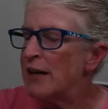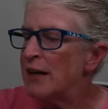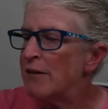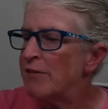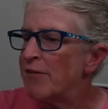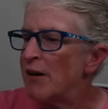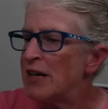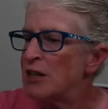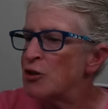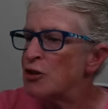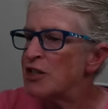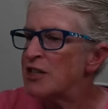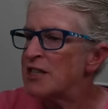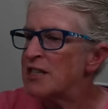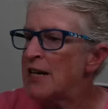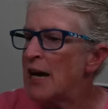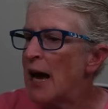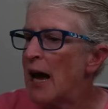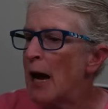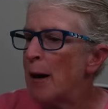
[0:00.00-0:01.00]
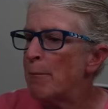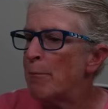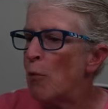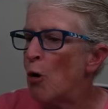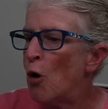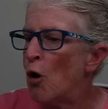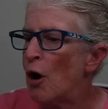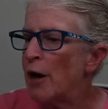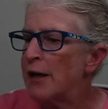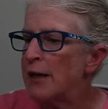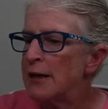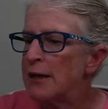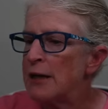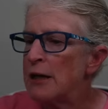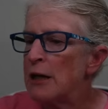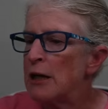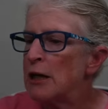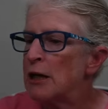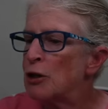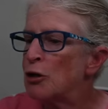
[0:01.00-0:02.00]
if I just tap on
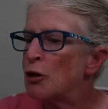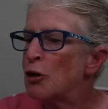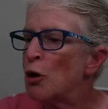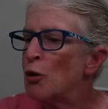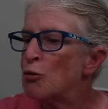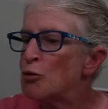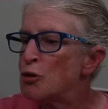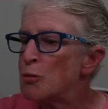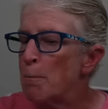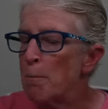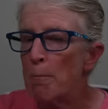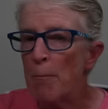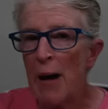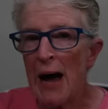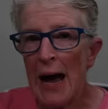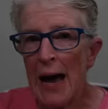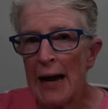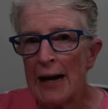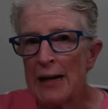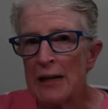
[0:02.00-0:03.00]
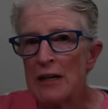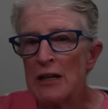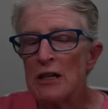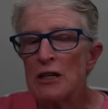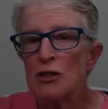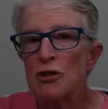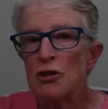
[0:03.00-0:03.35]
it, it goes back